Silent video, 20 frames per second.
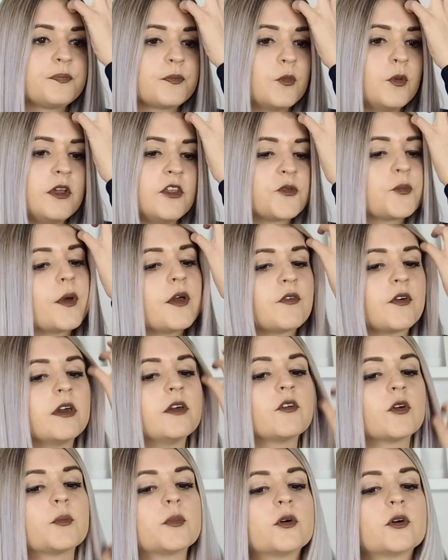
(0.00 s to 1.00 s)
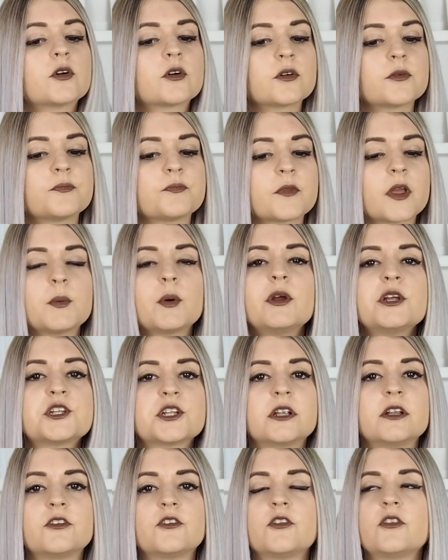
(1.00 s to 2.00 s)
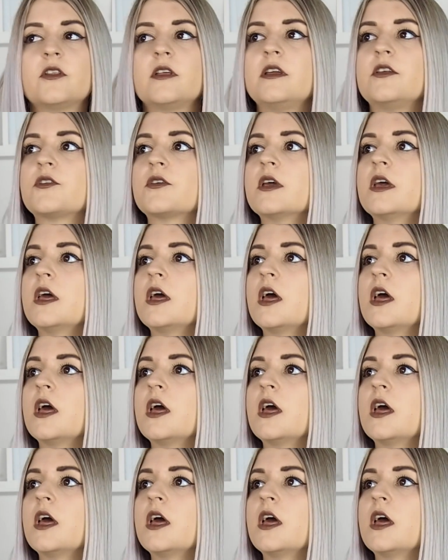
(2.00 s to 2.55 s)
What is my favourite book? I probably should have looked at these.